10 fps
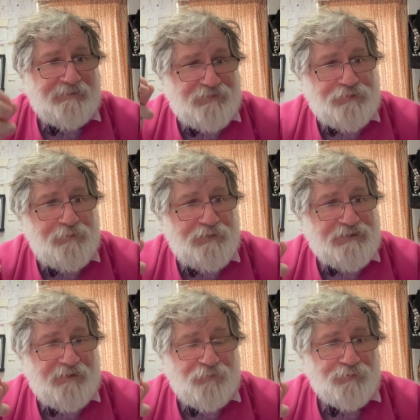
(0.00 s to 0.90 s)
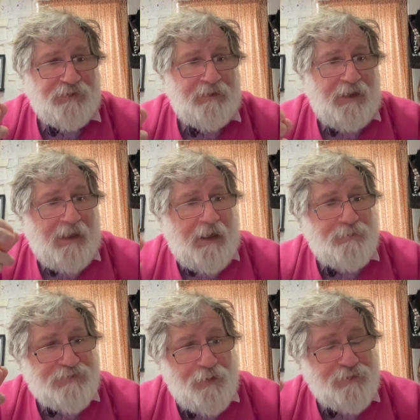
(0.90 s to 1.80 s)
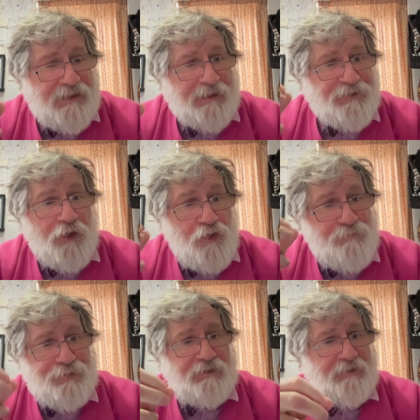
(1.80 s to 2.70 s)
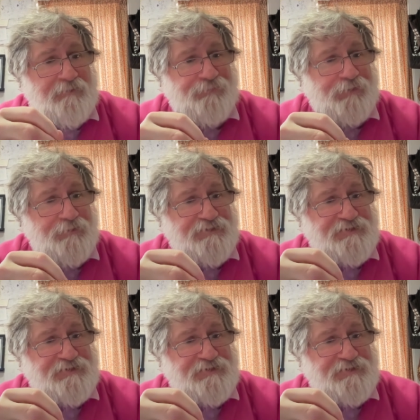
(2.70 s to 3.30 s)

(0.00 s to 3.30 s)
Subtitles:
the two which I thought I was holding out hope for those